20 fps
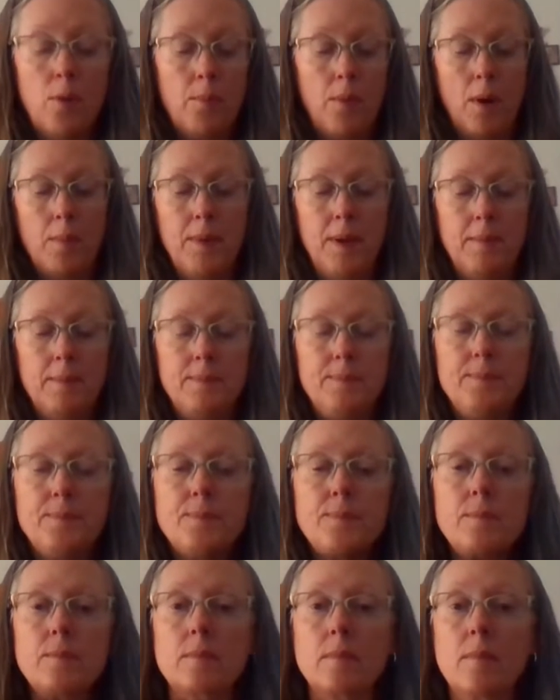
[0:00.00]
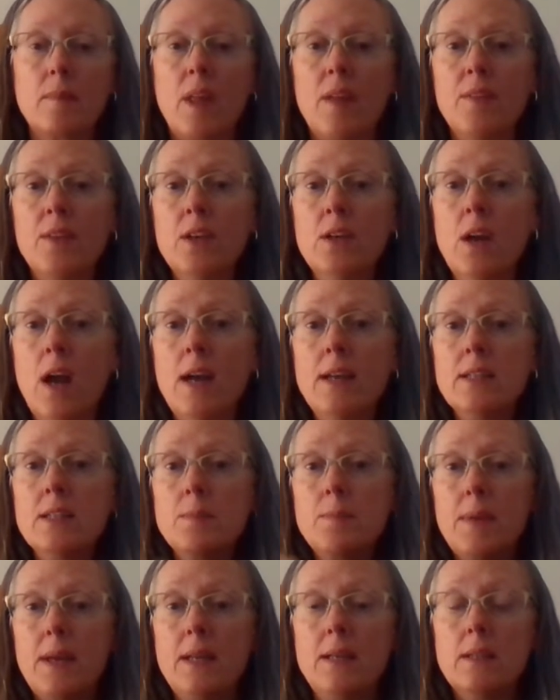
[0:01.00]
for a moment. There
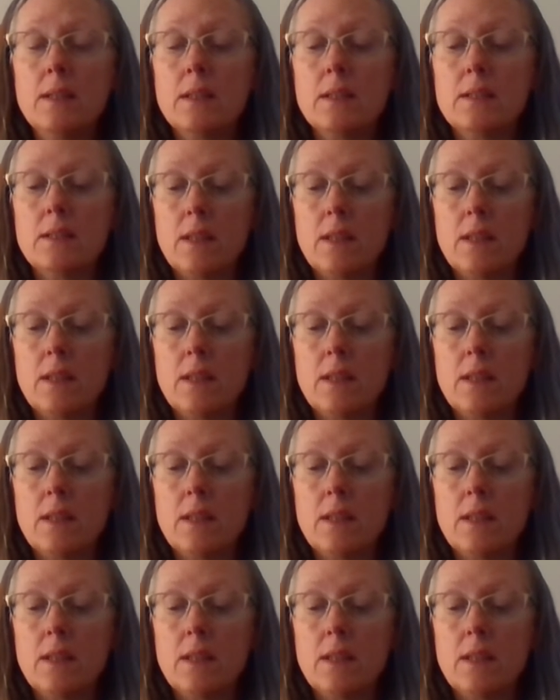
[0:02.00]
has been